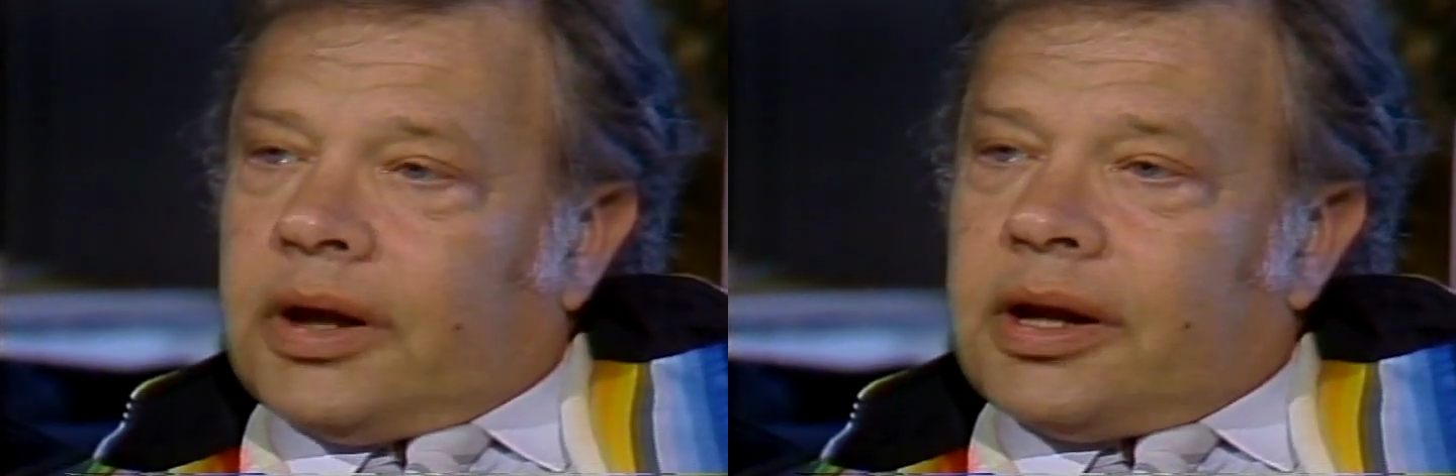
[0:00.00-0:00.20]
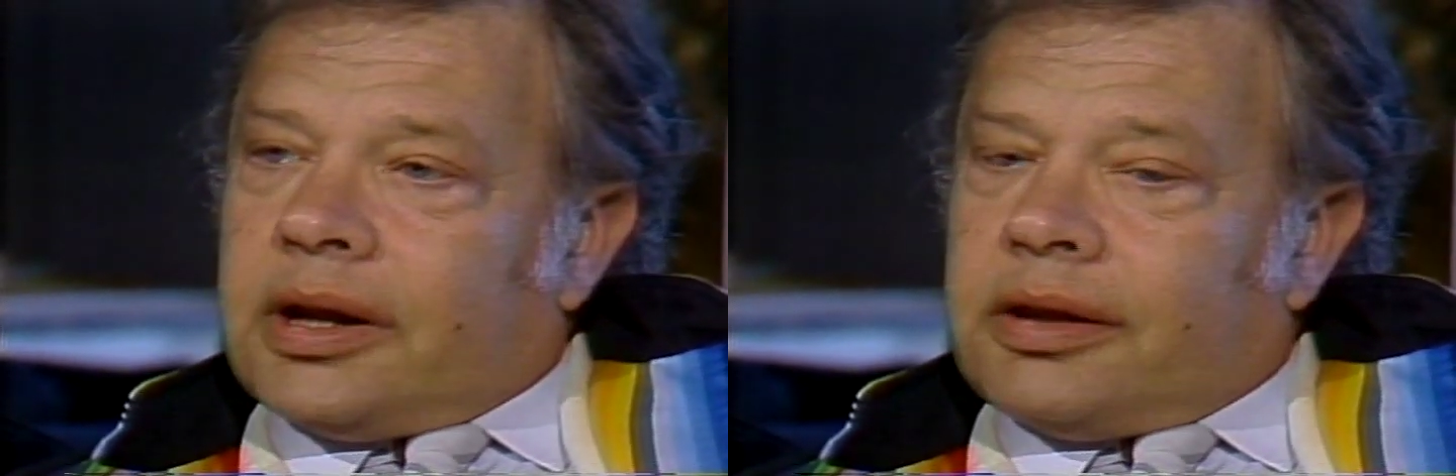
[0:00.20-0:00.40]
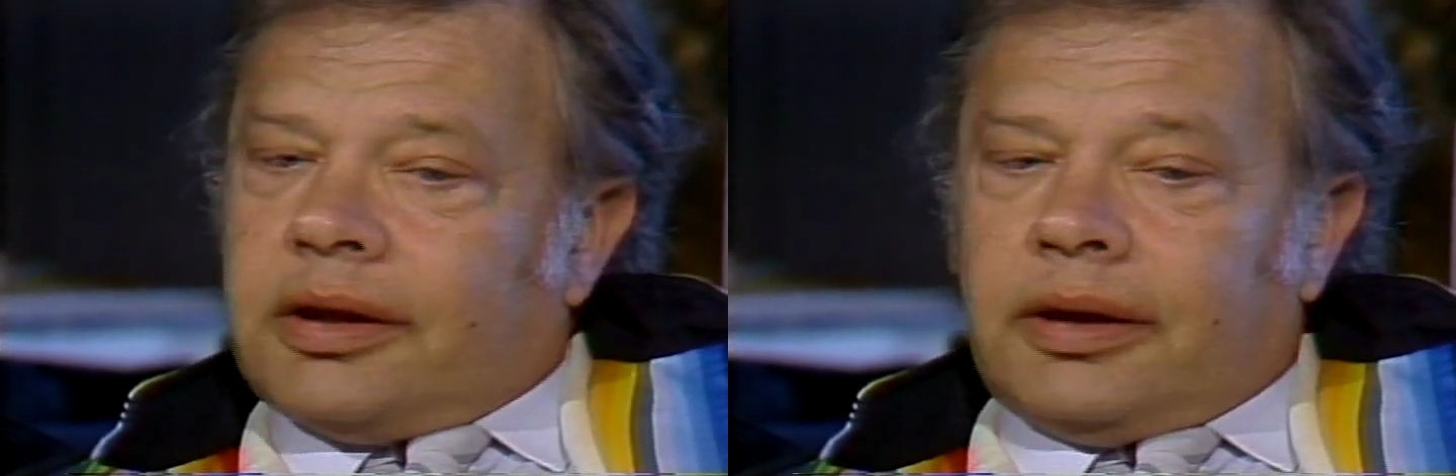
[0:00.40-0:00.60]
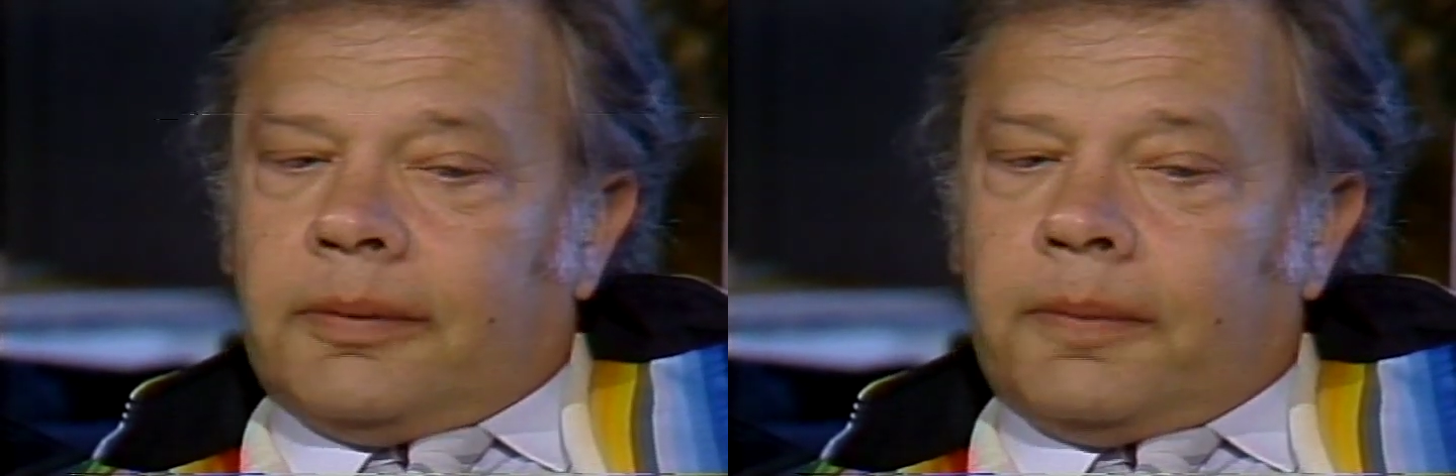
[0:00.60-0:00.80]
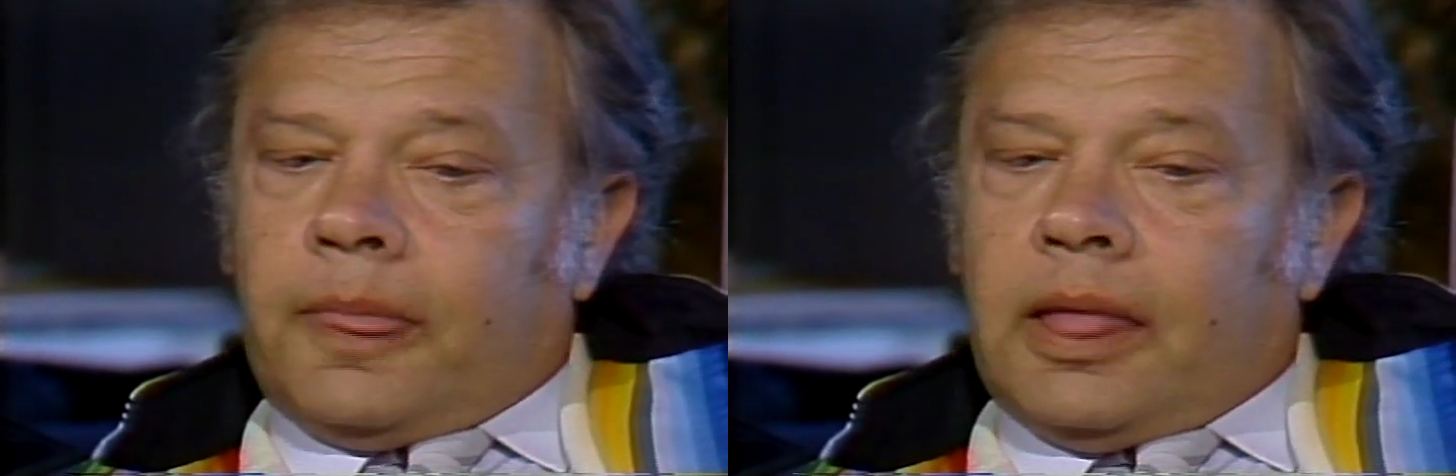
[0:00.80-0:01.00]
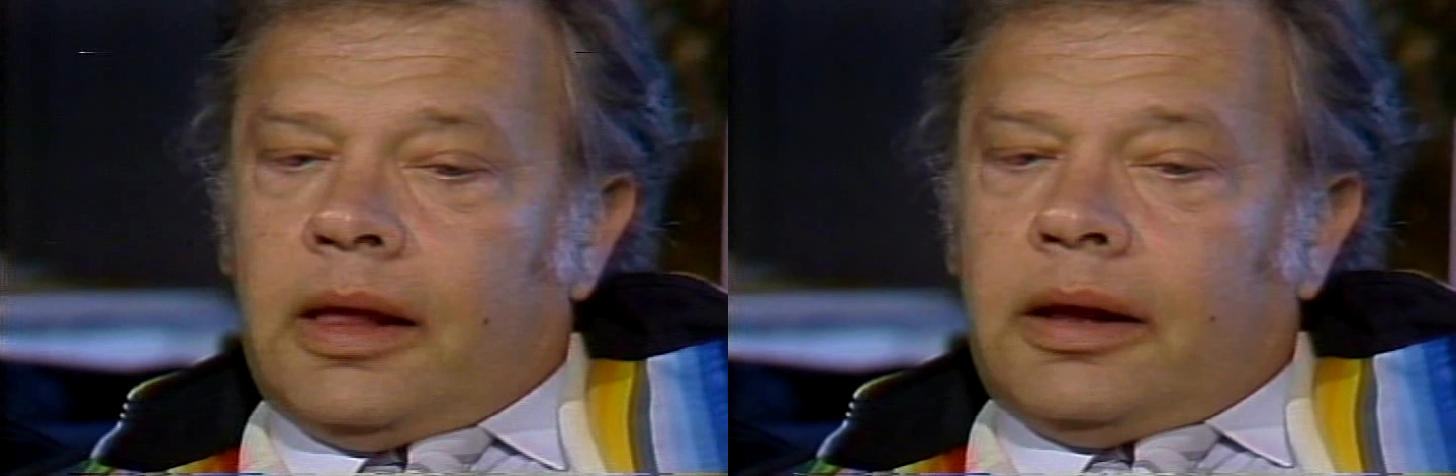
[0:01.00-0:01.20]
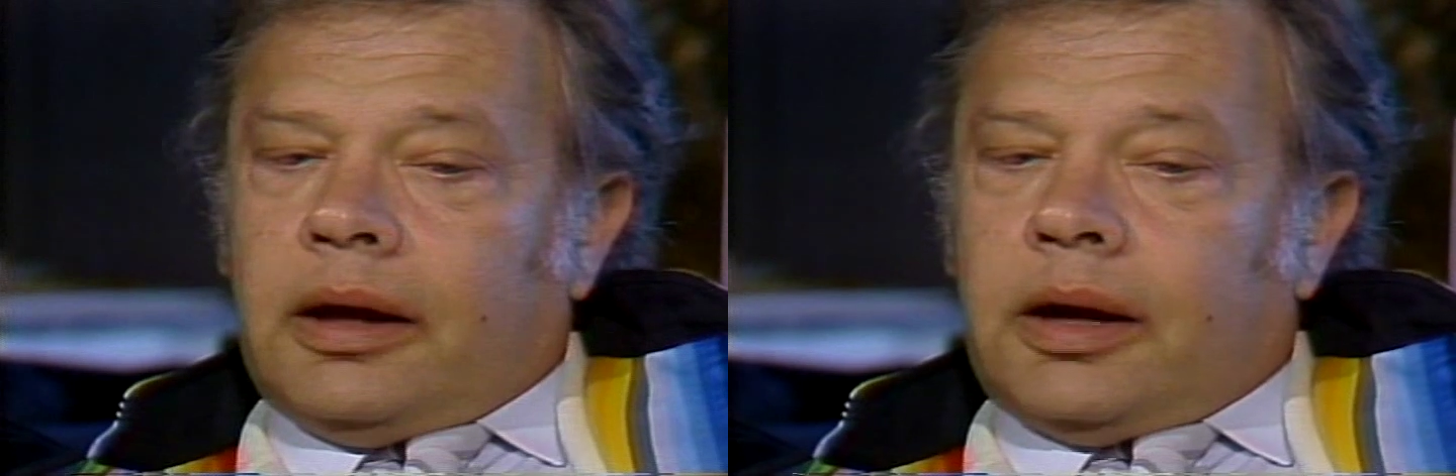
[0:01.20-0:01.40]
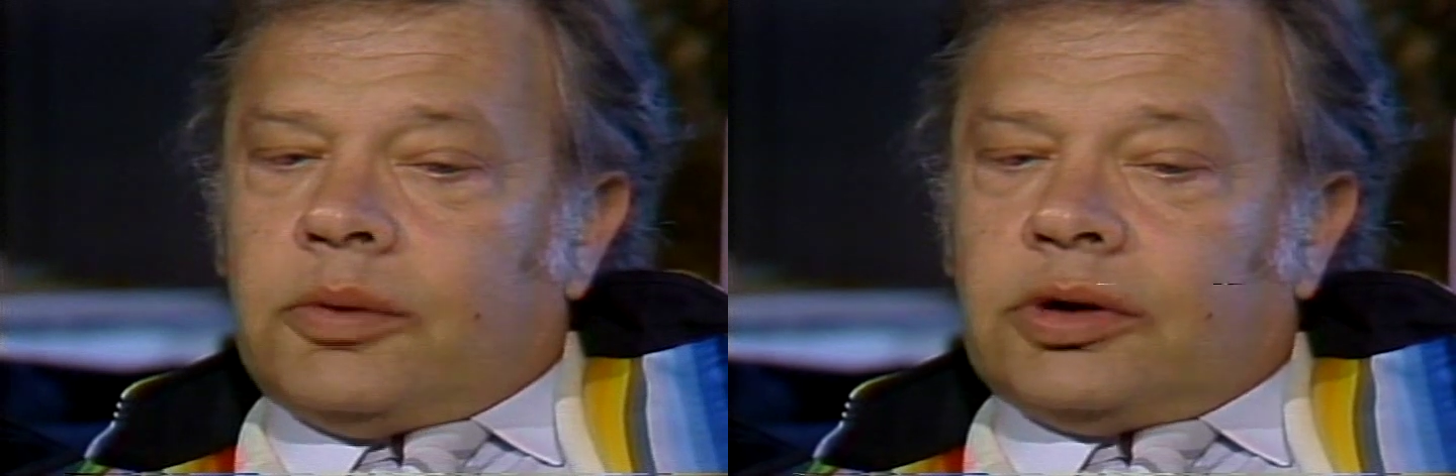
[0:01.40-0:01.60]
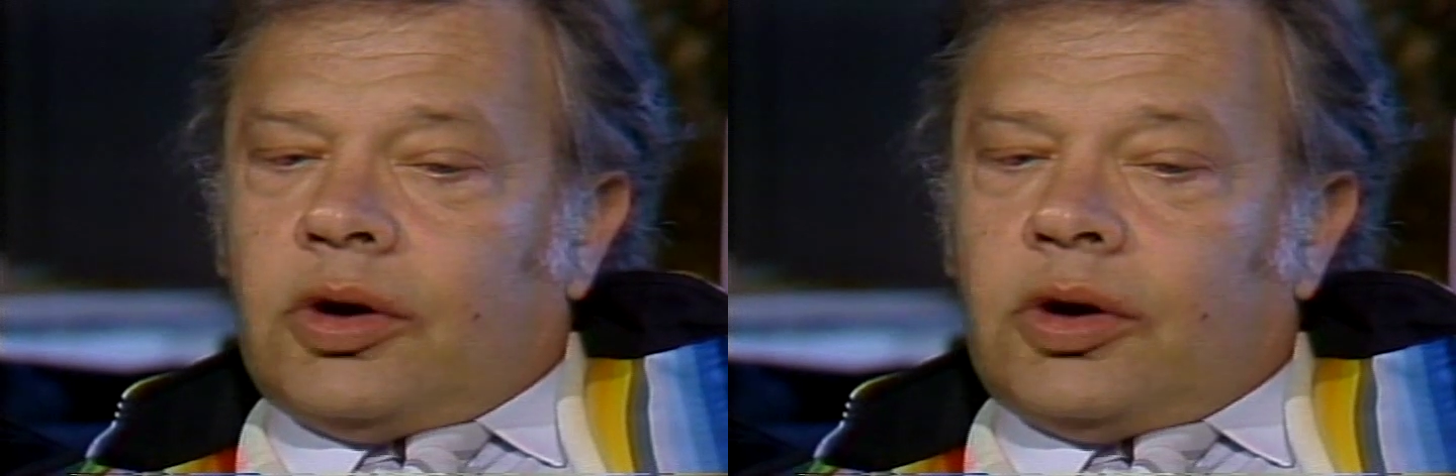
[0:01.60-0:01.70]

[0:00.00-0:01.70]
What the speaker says: And I would